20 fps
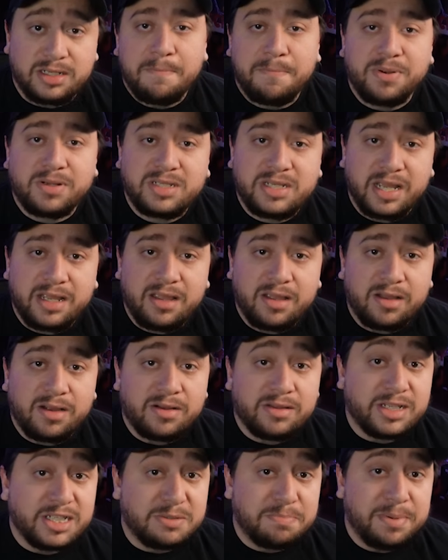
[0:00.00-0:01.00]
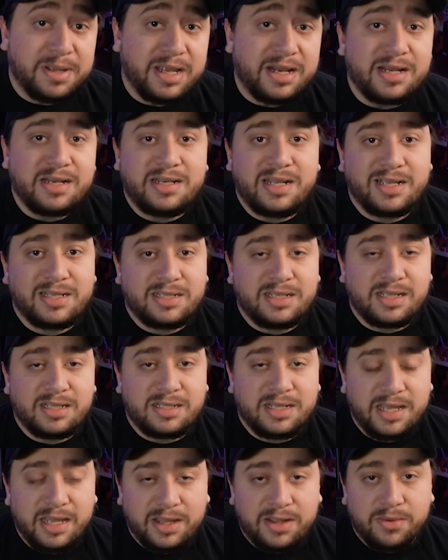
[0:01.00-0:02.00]
in particular the speed and
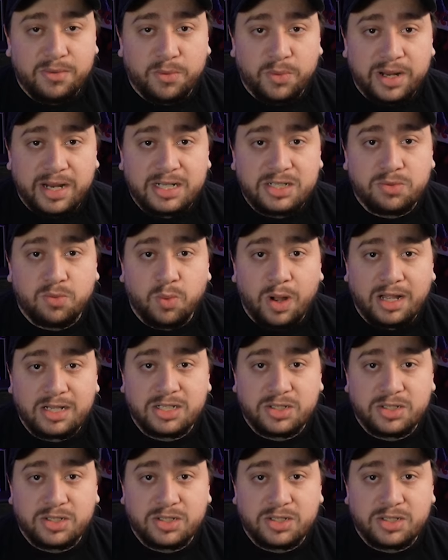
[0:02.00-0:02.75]
distance he could reach while